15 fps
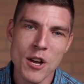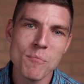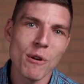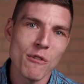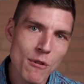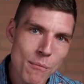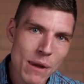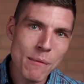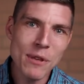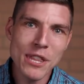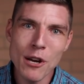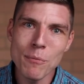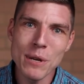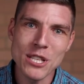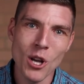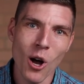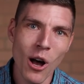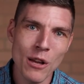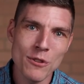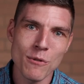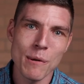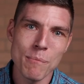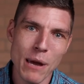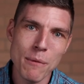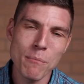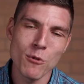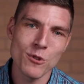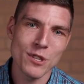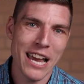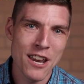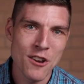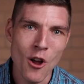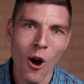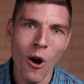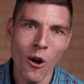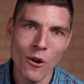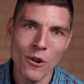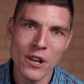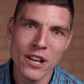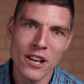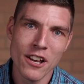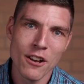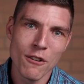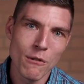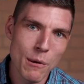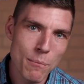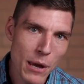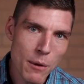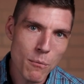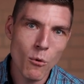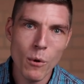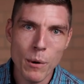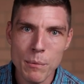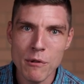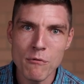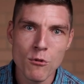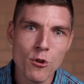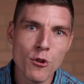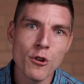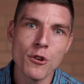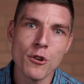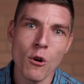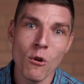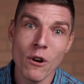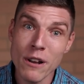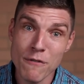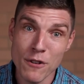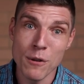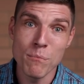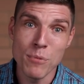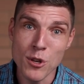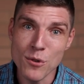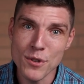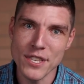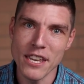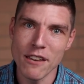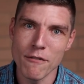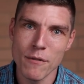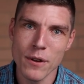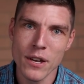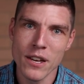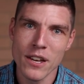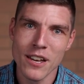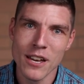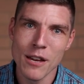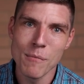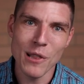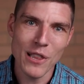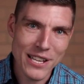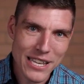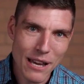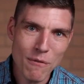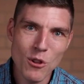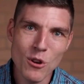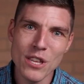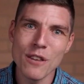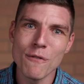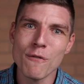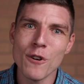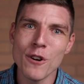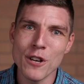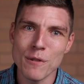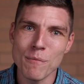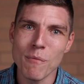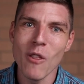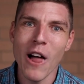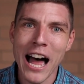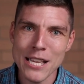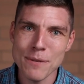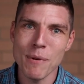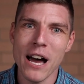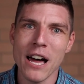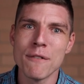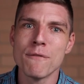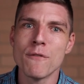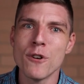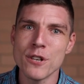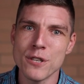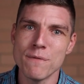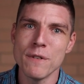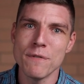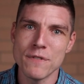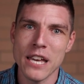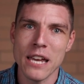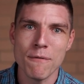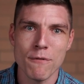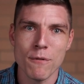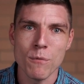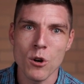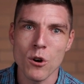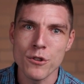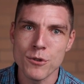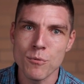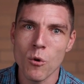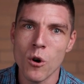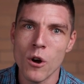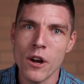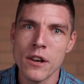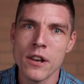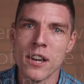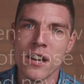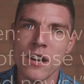But remember, there'll be times where people say no, where people will be rude or even abusive. But let's have a look at the last part of verse 15 from God's word.